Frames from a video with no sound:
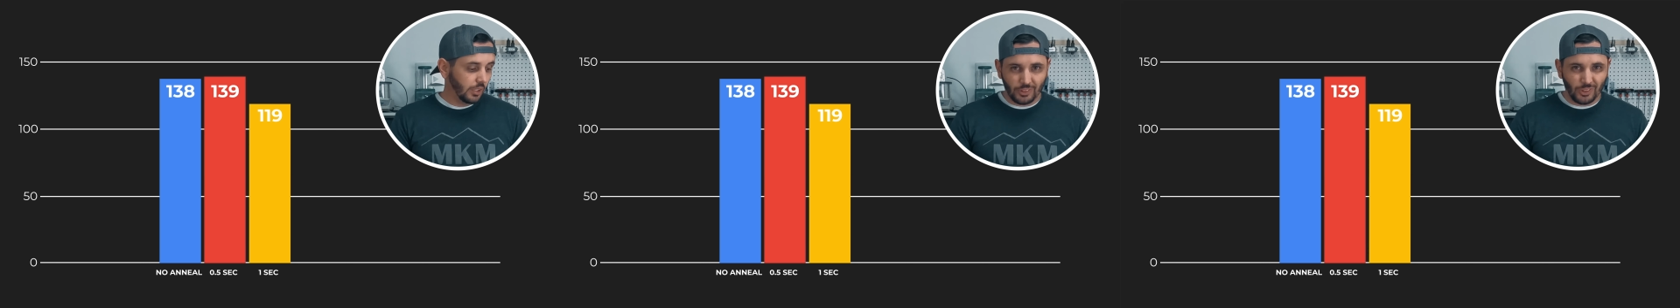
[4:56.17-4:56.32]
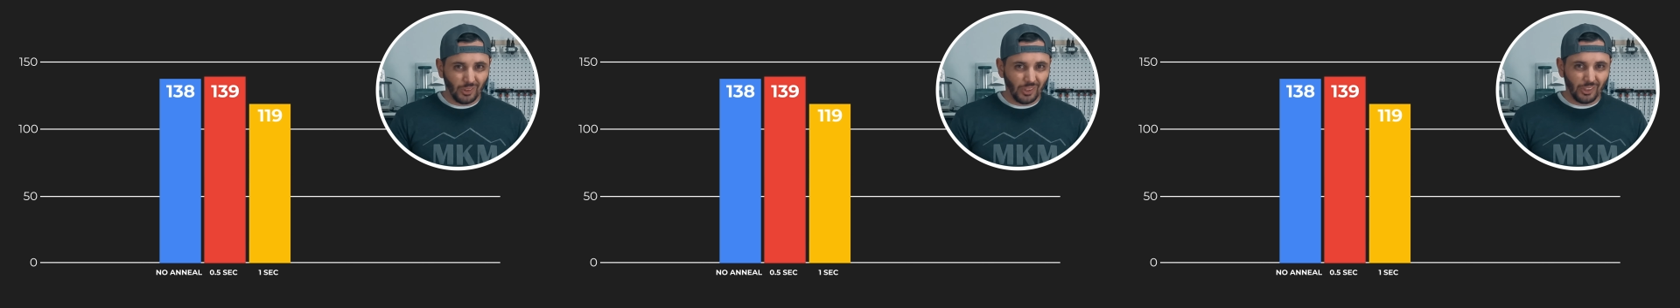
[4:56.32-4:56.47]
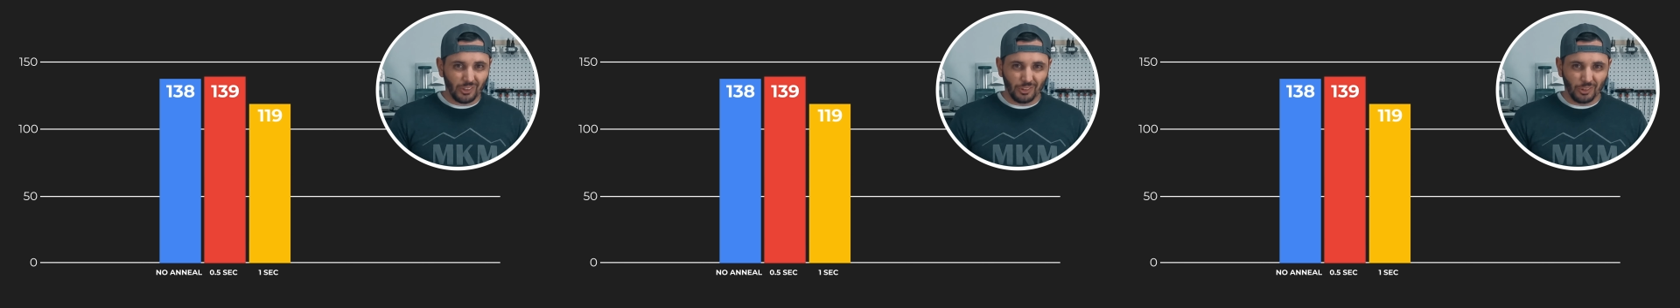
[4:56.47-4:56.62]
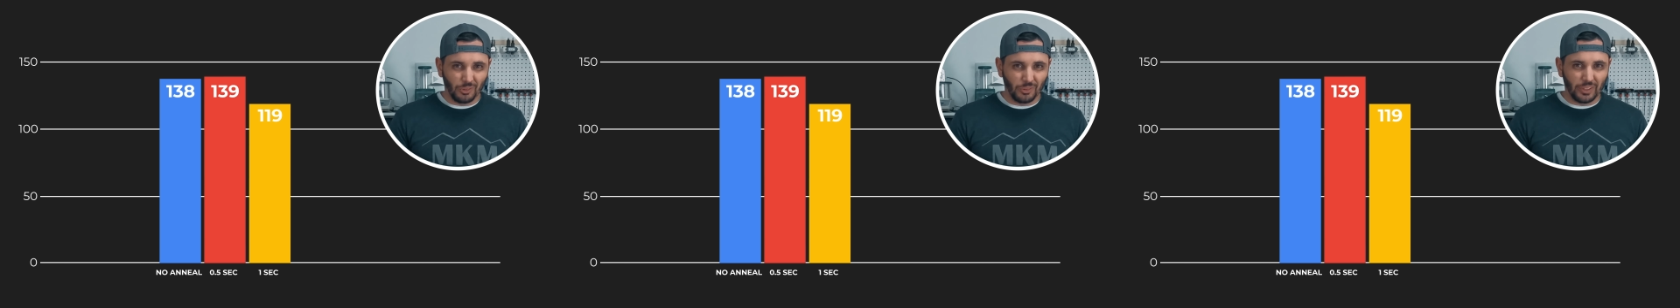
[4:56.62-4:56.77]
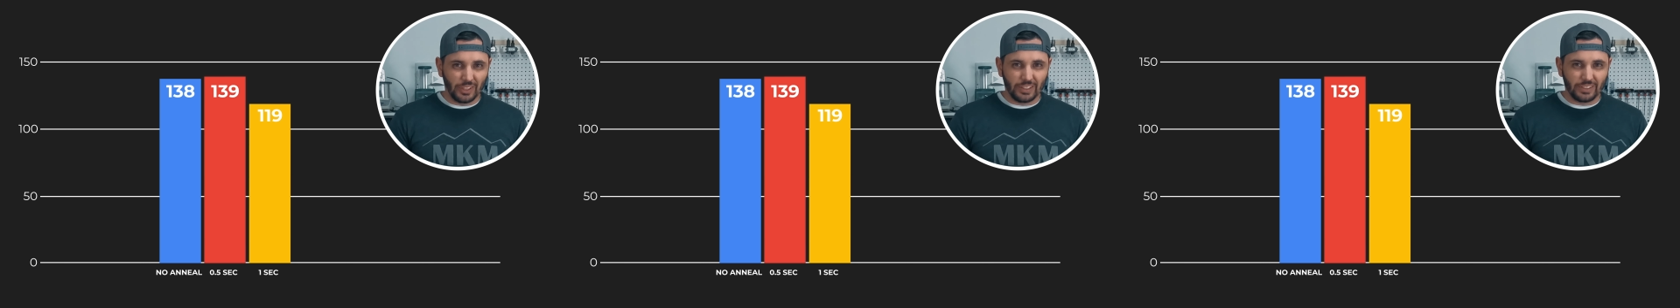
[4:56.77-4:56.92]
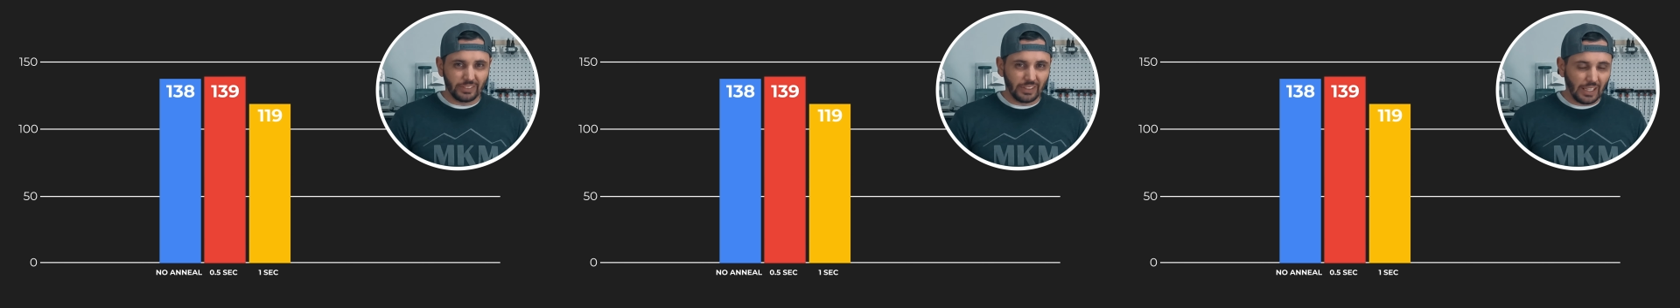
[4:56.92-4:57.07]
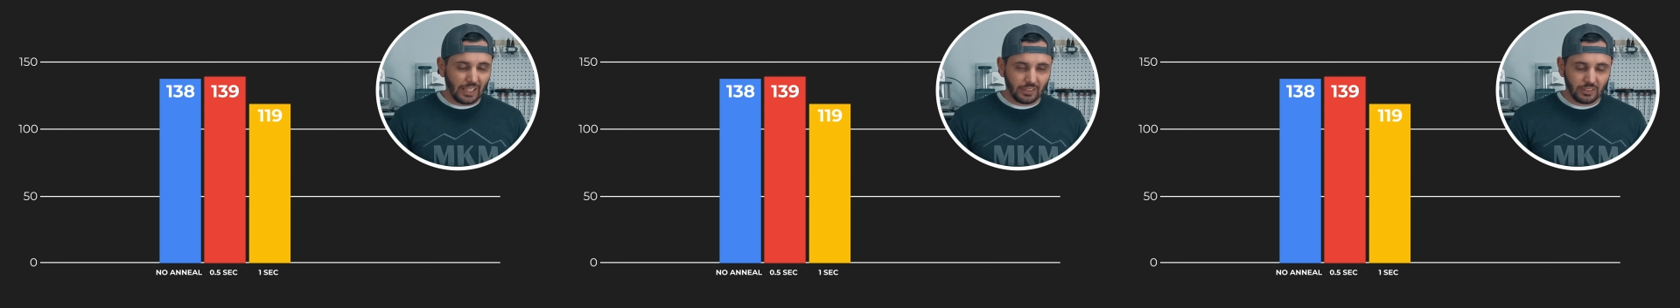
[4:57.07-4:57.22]
I don't know the
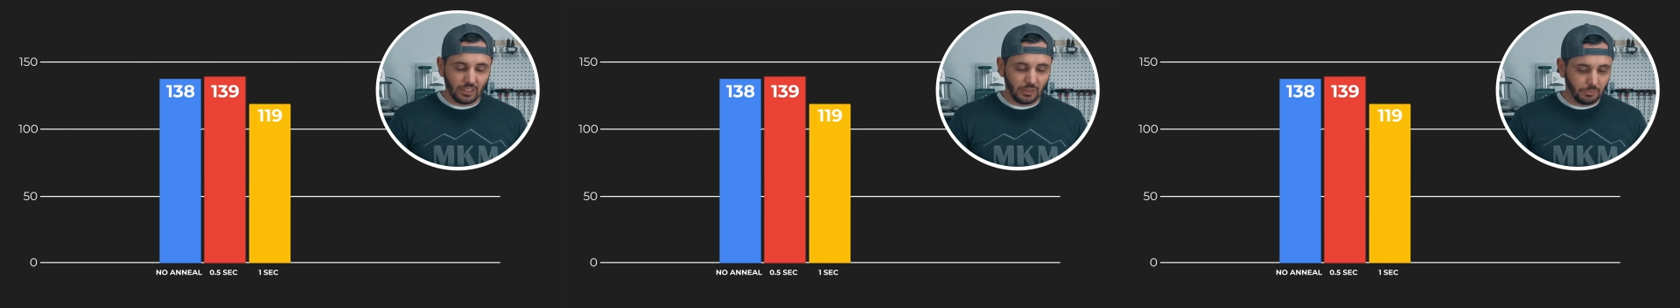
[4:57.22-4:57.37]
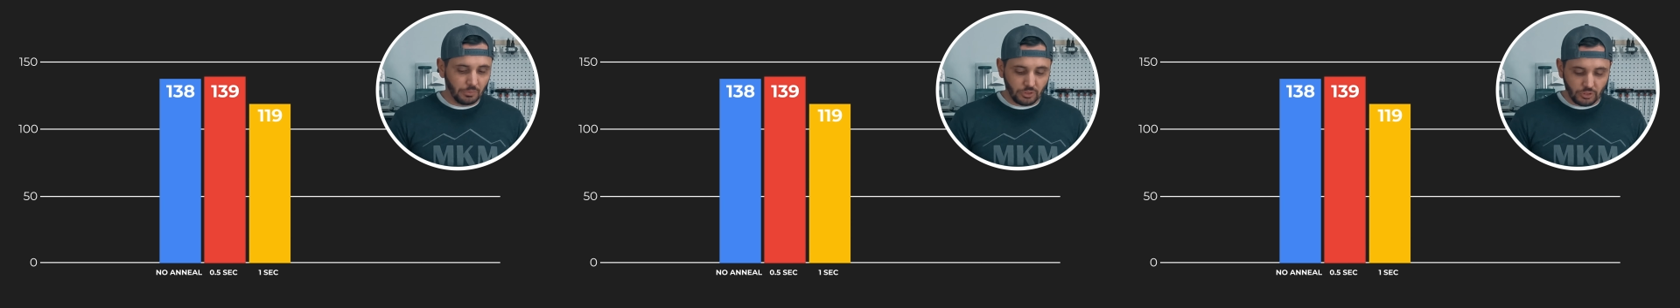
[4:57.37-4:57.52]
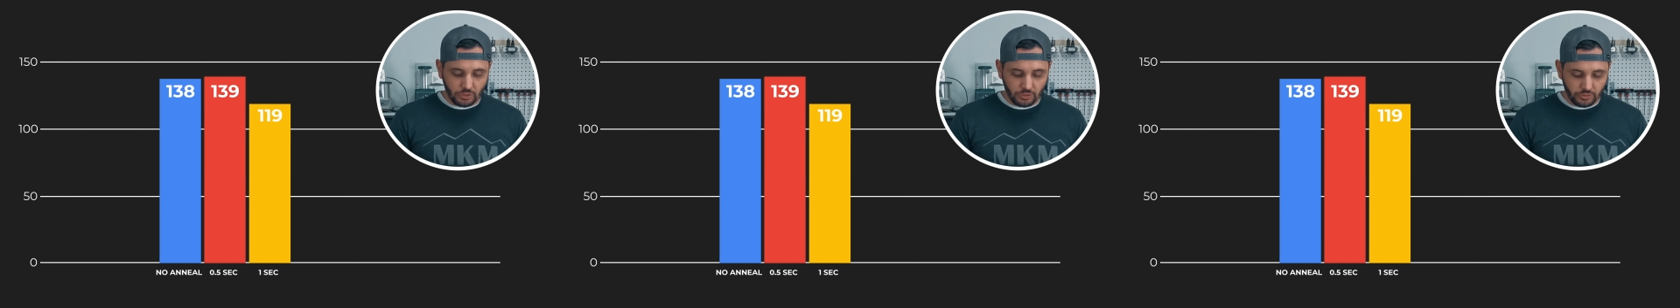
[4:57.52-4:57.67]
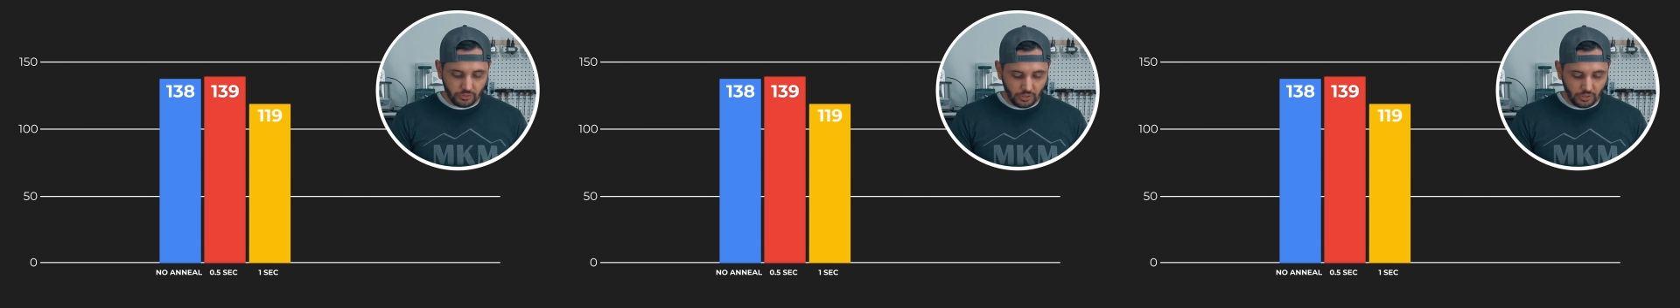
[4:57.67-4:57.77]
exact temperatures